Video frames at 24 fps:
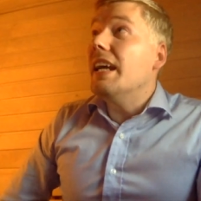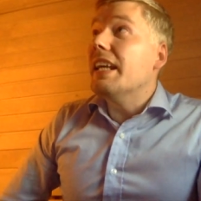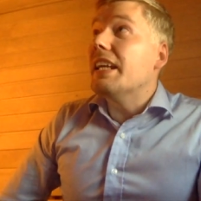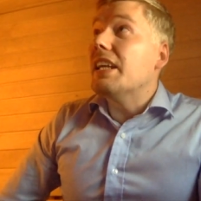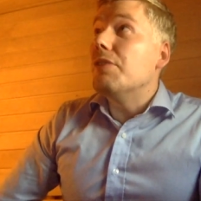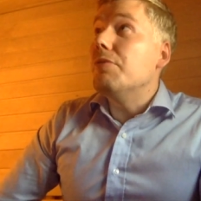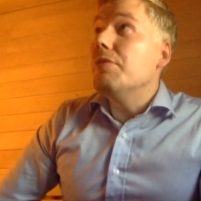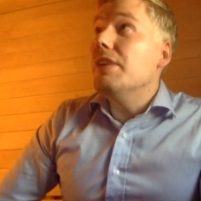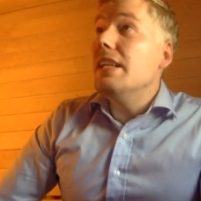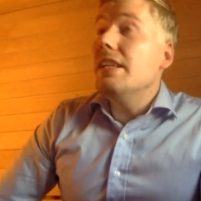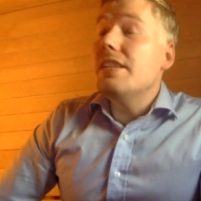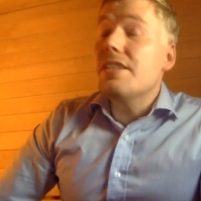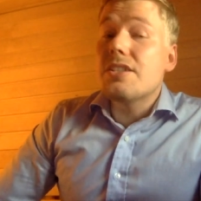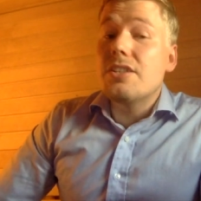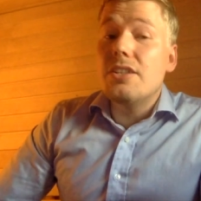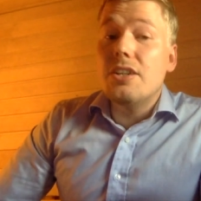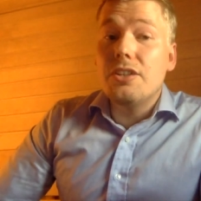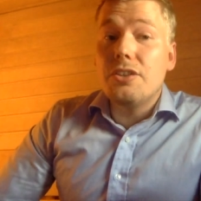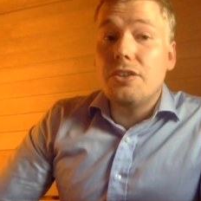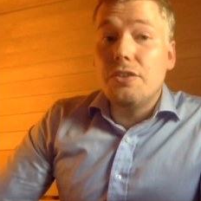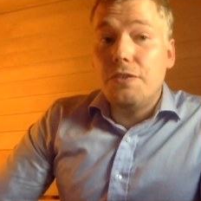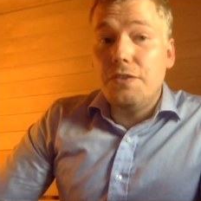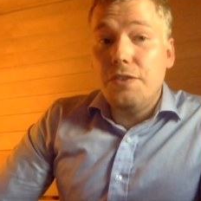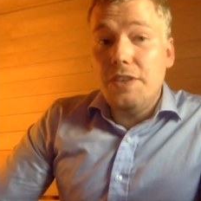I can really
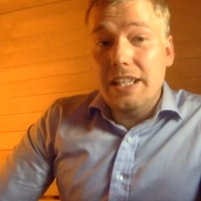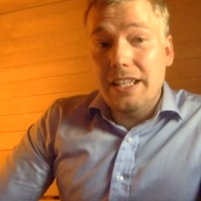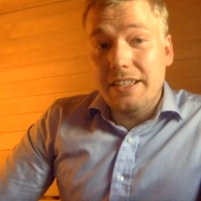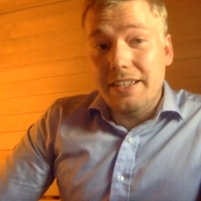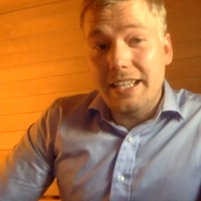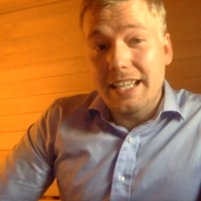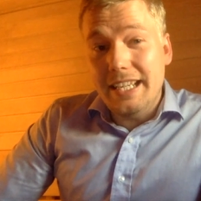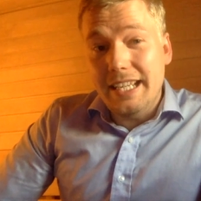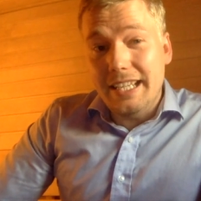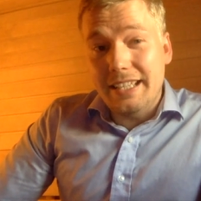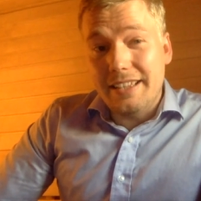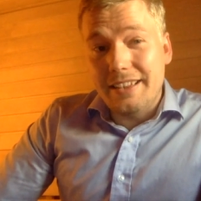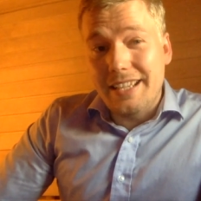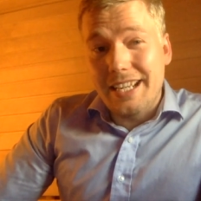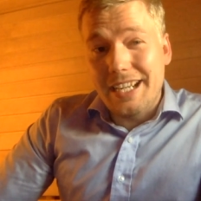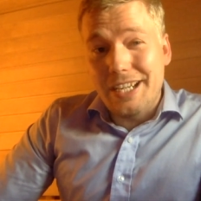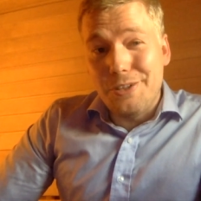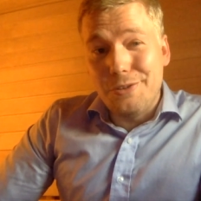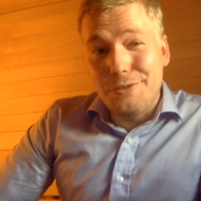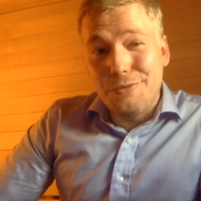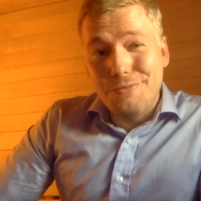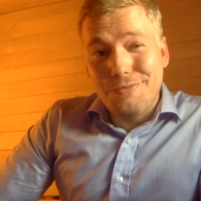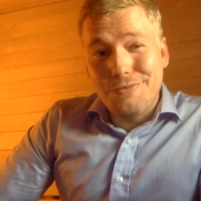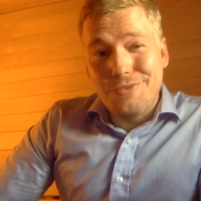start to feel the heat
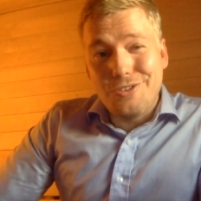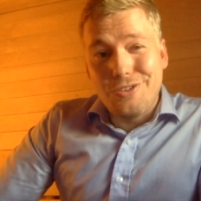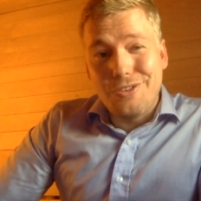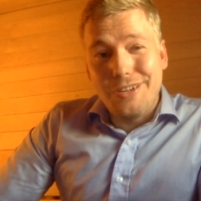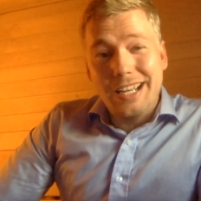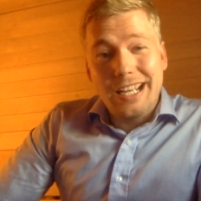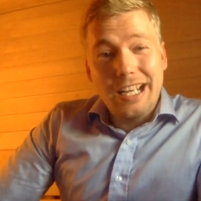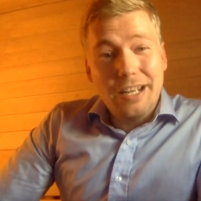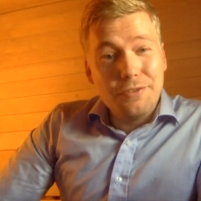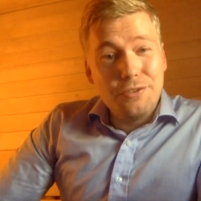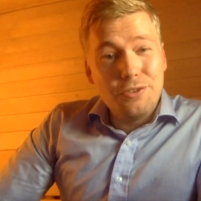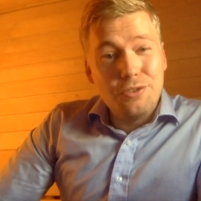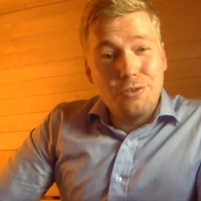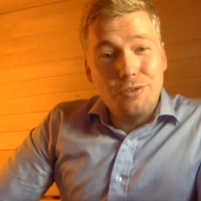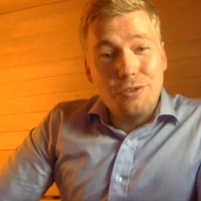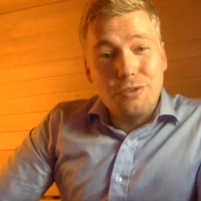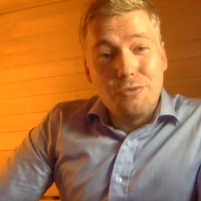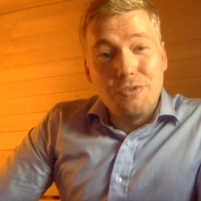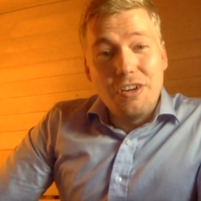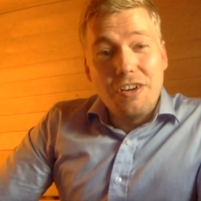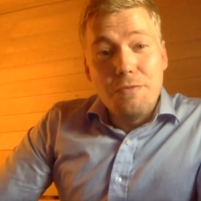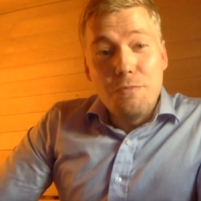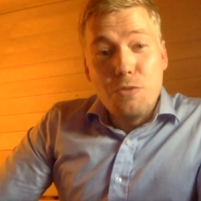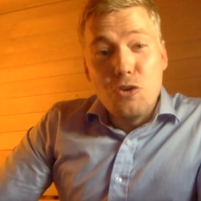now, so I have to
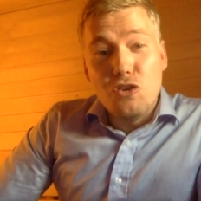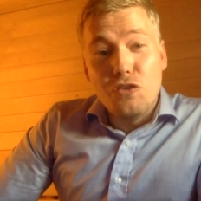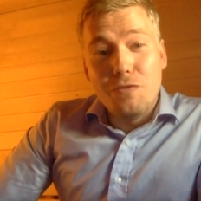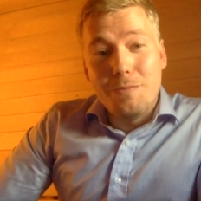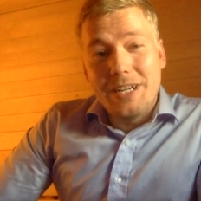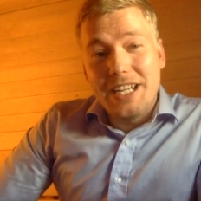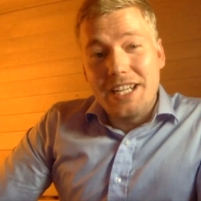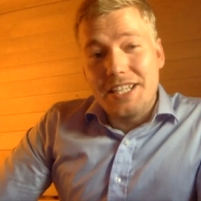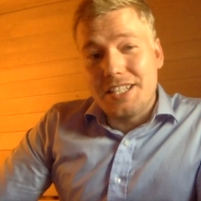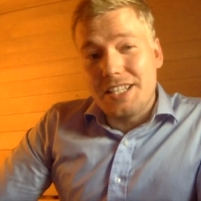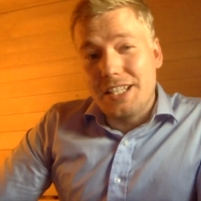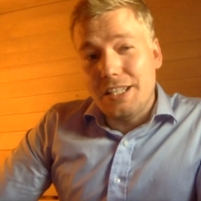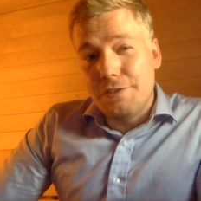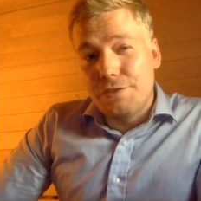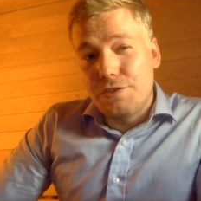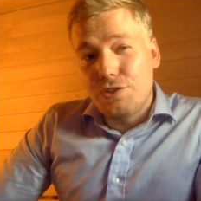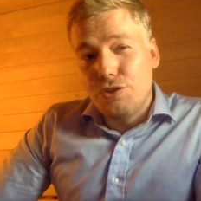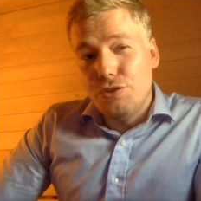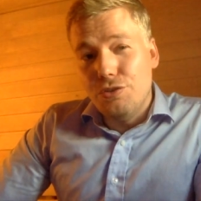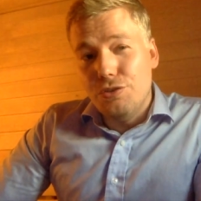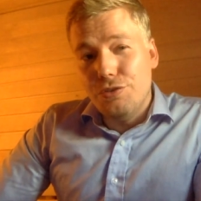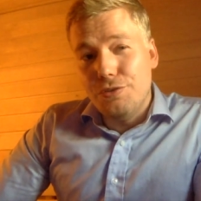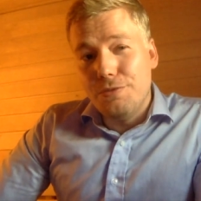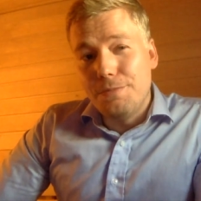remove myself
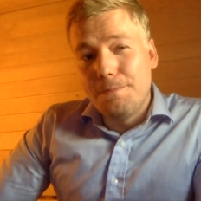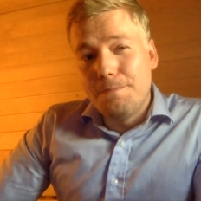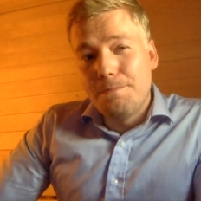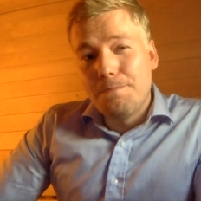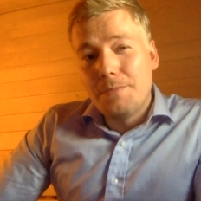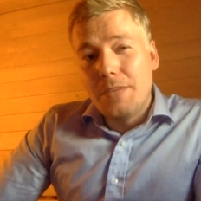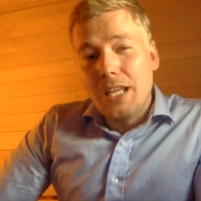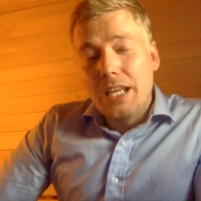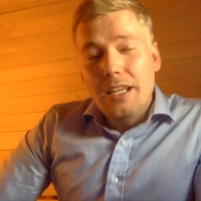soon.